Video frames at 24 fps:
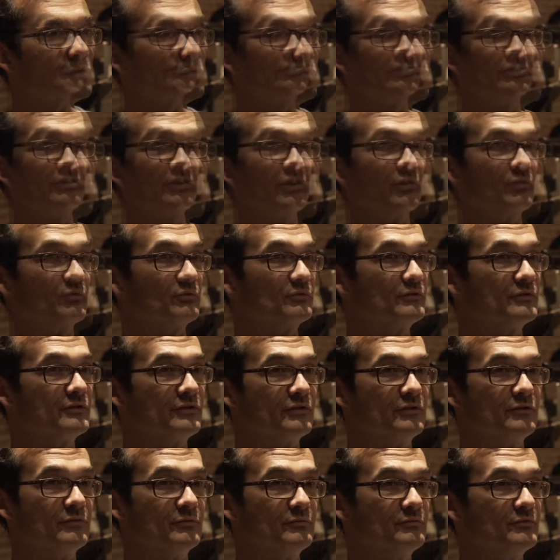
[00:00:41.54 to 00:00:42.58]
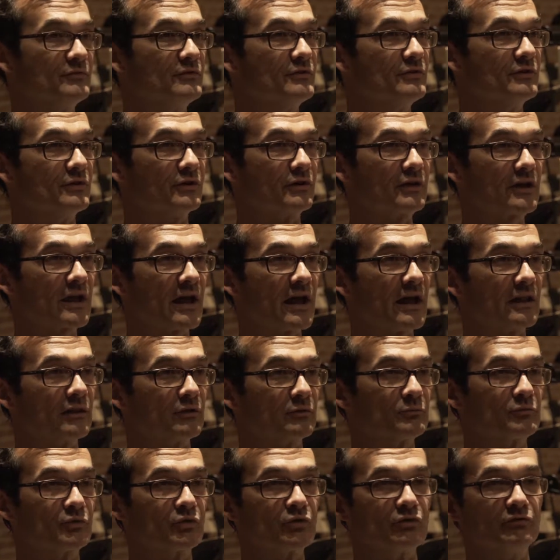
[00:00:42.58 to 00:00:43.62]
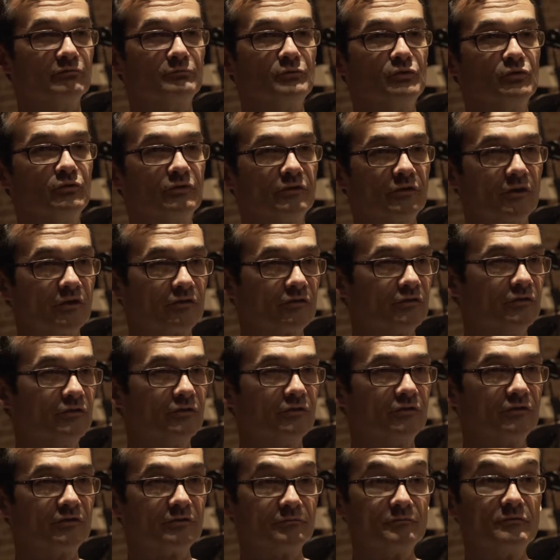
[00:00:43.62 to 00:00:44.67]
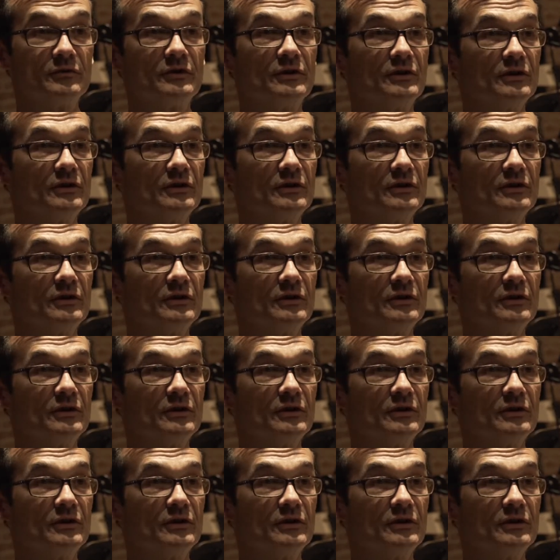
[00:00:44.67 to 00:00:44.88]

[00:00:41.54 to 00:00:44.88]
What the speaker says: You know, the caliber of musicians